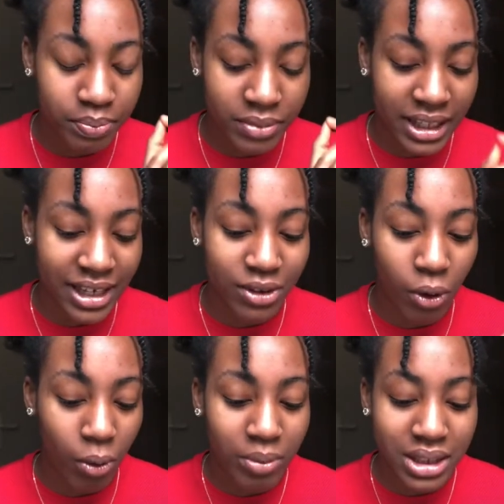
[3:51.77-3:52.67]
like
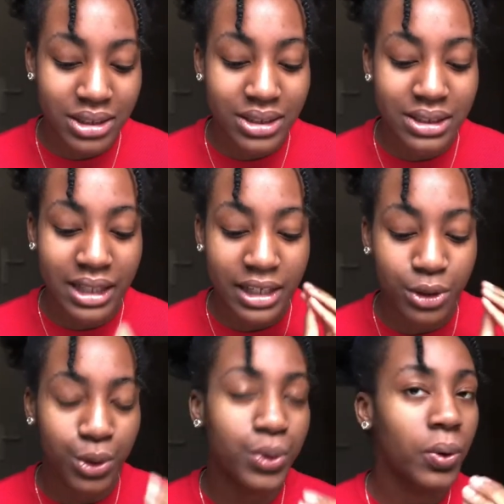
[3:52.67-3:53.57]
comment, like
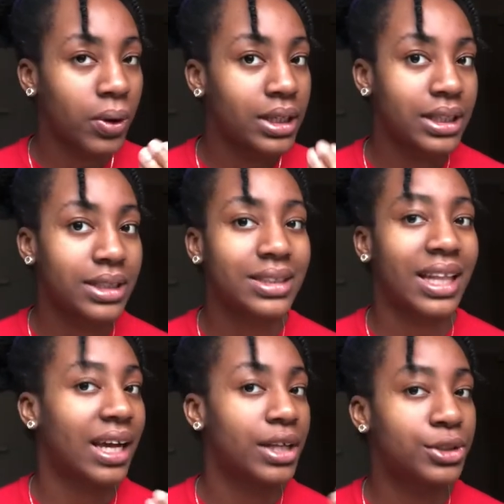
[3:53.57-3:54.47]
New Orleans,
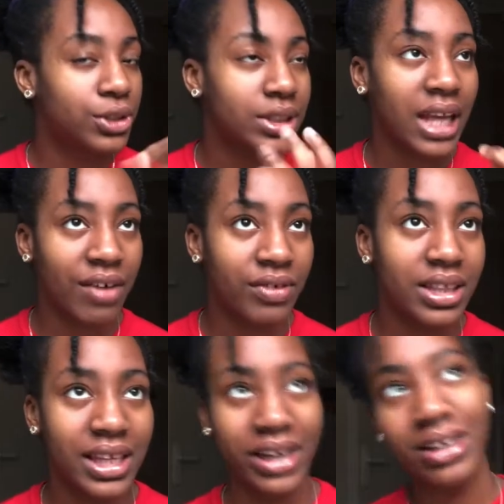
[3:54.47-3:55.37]
like I just have it
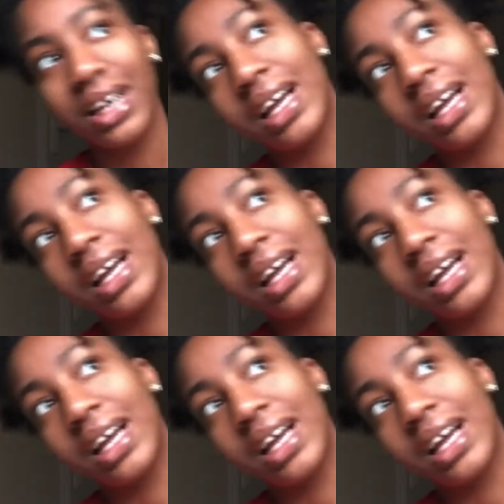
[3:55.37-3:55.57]
there.